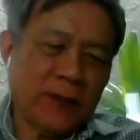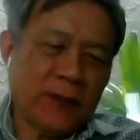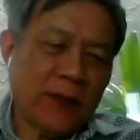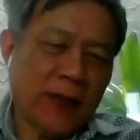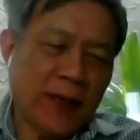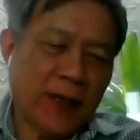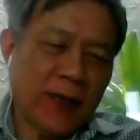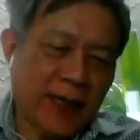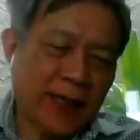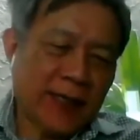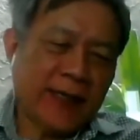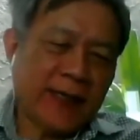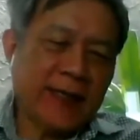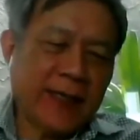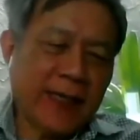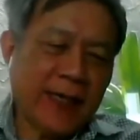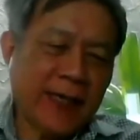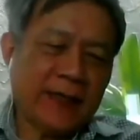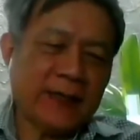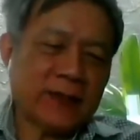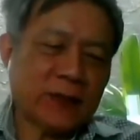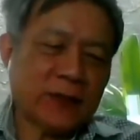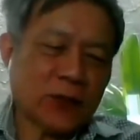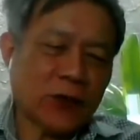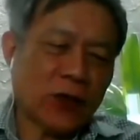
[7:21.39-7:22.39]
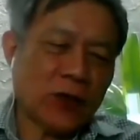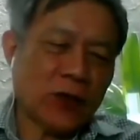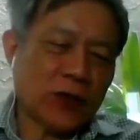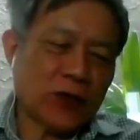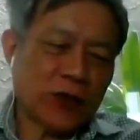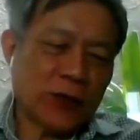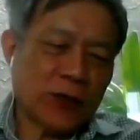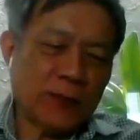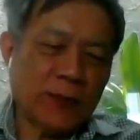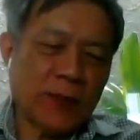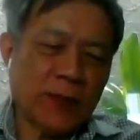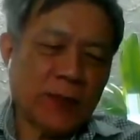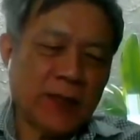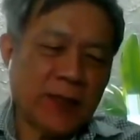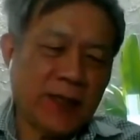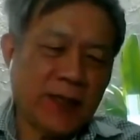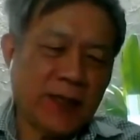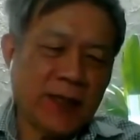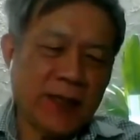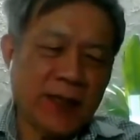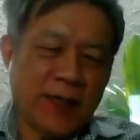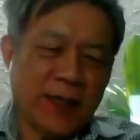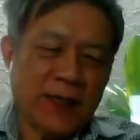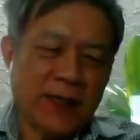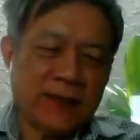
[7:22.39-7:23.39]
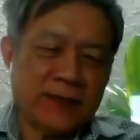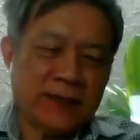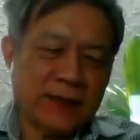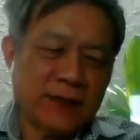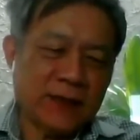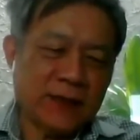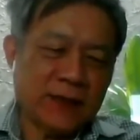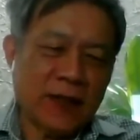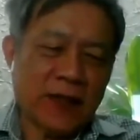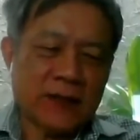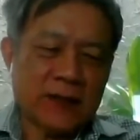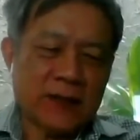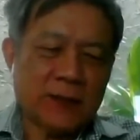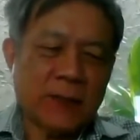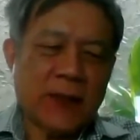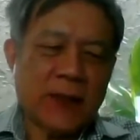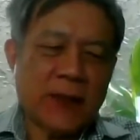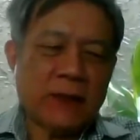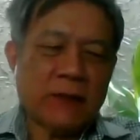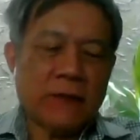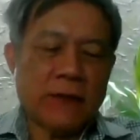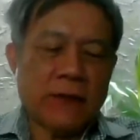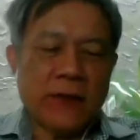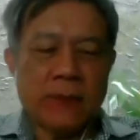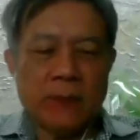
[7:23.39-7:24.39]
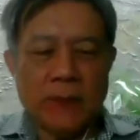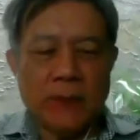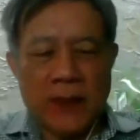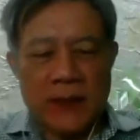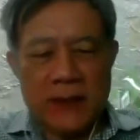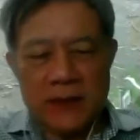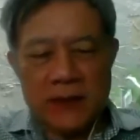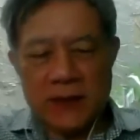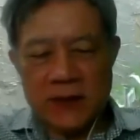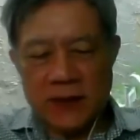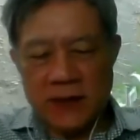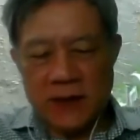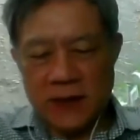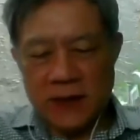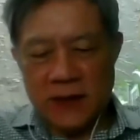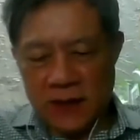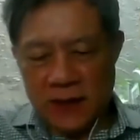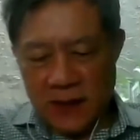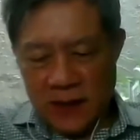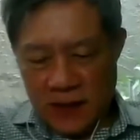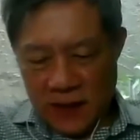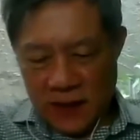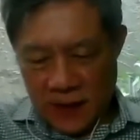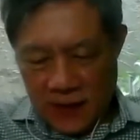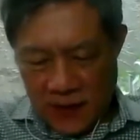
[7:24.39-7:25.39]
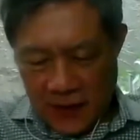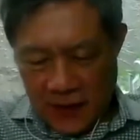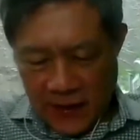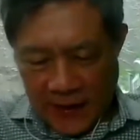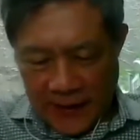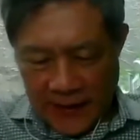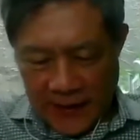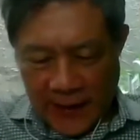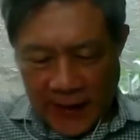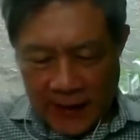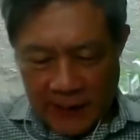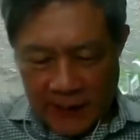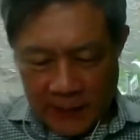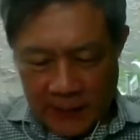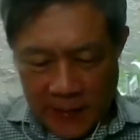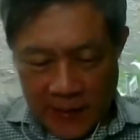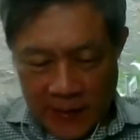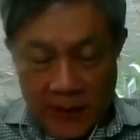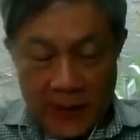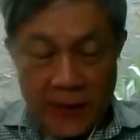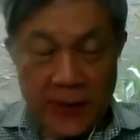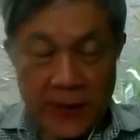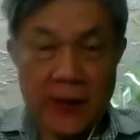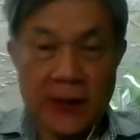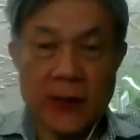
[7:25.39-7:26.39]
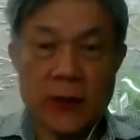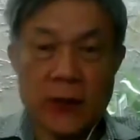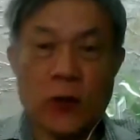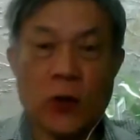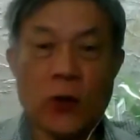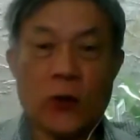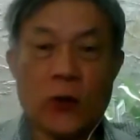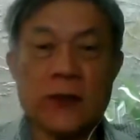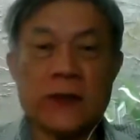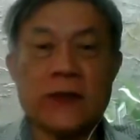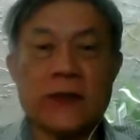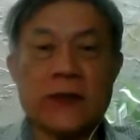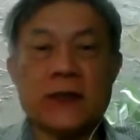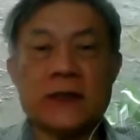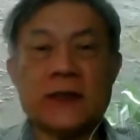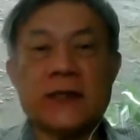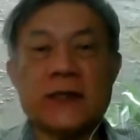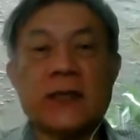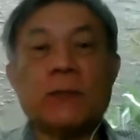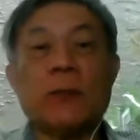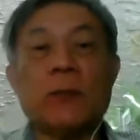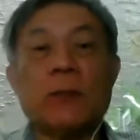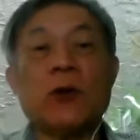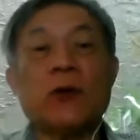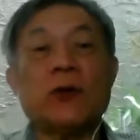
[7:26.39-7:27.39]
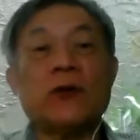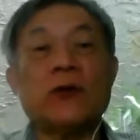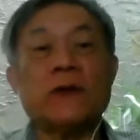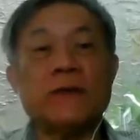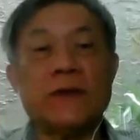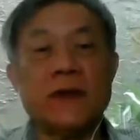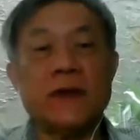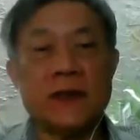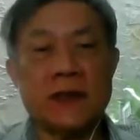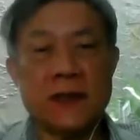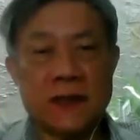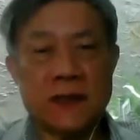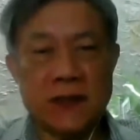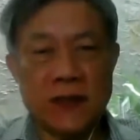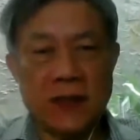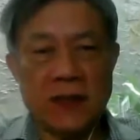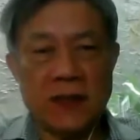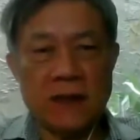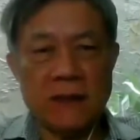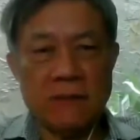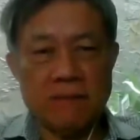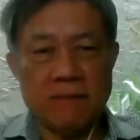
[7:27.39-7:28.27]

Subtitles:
I didn't get the scholarship earlier, and I spent 3 months in the time they call it the Singapore University.